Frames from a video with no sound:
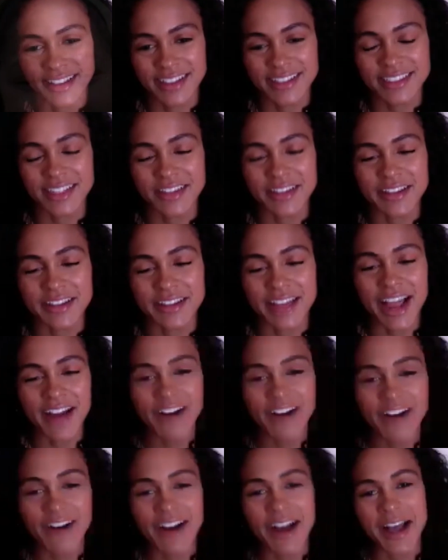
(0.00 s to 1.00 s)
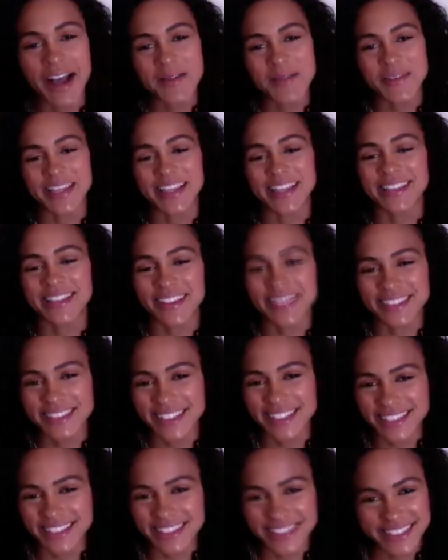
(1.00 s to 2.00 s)
So now I'm in Los
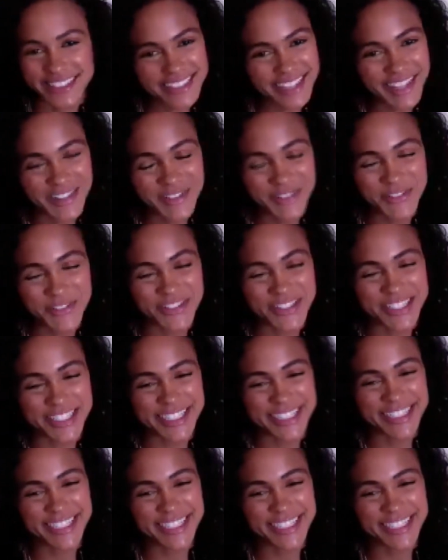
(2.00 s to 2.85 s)
Angeles, California.